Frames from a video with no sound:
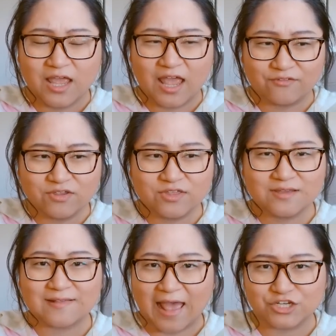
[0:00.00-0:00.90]
everything
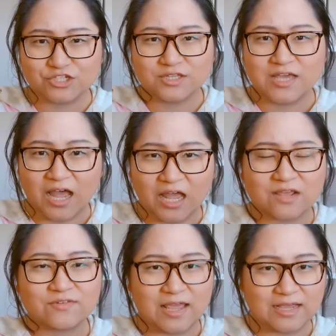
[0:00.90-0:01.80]
is actually kind
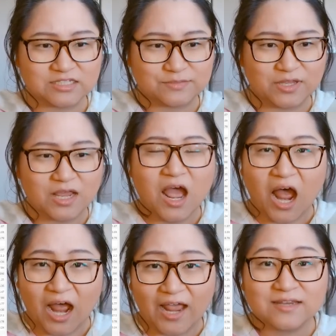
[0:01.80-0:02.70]
of an estimate.
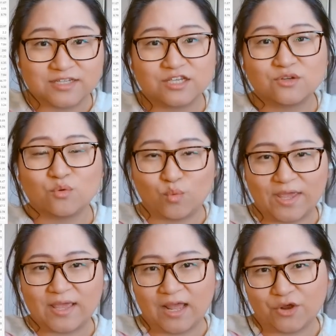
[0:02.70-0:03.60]
I did
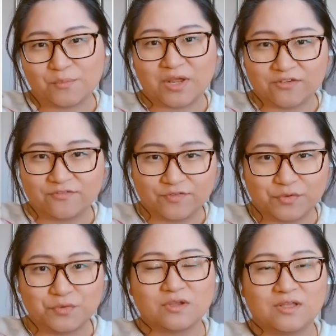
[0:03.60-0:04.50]
weigh out my
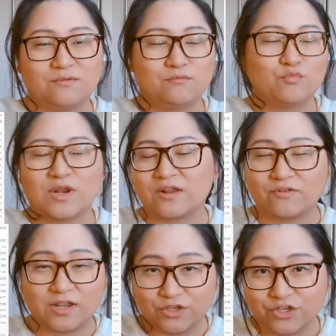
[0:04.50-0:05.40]
food uh, whenever
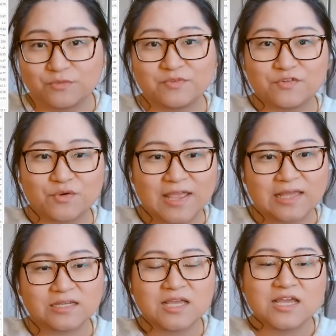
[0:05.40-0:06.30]
I could
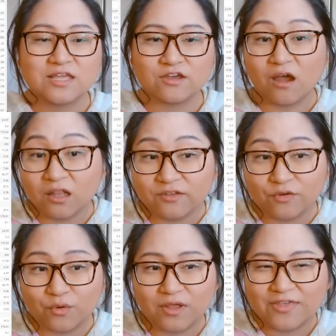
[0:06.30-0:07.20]
beforehand. The olive
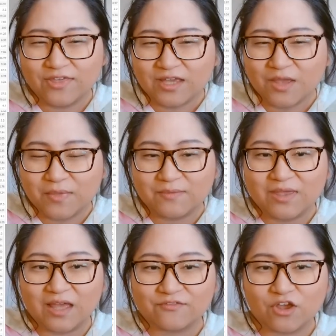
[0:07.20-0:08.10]
oil, I think I maybe
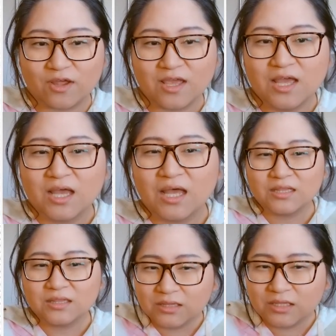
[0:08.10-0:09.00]
have gone a
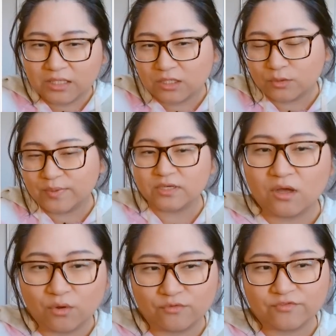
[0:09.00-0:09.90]
little bit
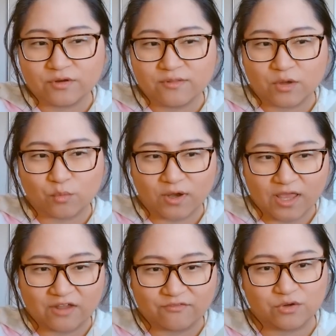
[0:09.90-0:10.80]
over than what I
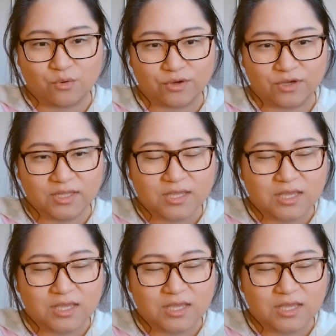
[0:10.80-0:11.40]
have recorded,